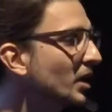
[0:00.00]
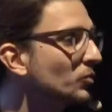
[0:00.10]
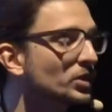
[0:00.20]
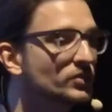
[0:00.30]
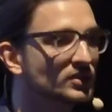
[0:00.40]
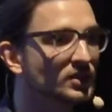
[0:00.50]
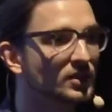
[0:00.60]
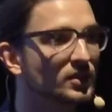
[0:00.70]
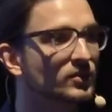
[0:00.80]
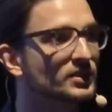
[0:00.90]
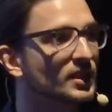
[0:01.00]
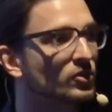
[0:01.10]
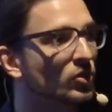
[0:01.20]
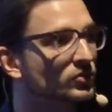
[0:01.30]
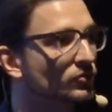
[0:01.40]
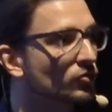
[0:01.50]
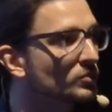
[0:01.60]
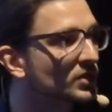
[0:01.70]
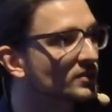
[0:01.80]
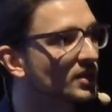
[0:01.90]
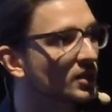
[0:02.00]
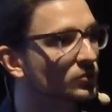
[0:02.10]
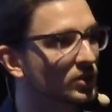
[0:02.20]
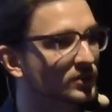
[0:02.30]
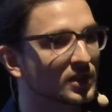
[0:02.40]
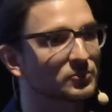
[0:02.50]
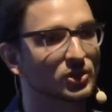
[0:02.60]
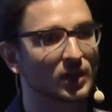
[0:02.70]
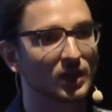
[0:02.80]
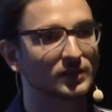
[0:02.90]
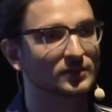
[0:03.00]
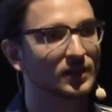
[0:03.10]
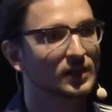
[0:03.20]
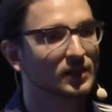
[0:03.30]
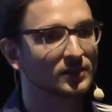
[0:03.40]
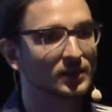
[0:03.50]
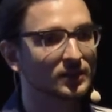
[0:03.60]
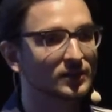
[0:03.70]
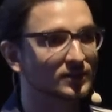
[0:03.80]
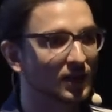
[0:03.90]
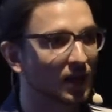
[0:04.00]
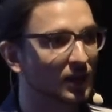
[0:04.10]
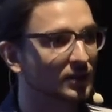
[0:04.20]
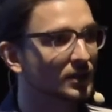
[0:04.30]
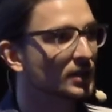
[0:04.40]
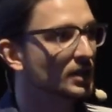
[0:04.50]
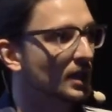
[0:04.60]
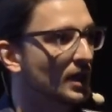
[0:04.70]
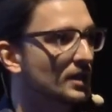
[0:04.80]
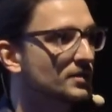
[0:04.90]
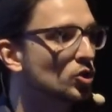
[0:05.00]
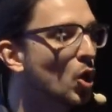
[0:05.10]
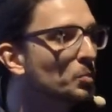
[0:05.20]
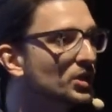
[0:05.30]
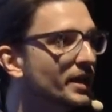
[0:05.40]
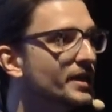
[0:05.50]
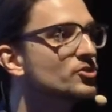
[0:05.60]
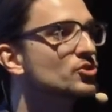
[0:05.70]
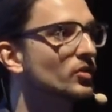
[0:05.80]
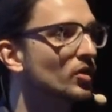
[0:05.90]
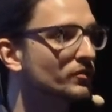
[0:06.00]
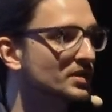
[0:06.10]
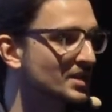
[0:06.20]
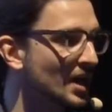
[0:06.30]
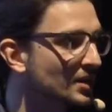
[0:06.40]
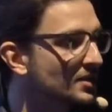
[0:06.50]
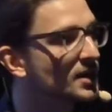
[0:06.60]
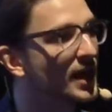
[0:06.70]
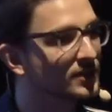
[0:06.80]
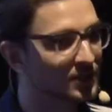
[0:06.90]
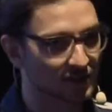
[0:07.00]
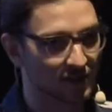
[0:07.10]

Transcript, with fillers: And what you see here is that also from the start we conceptualized the design as a combination of a sans and a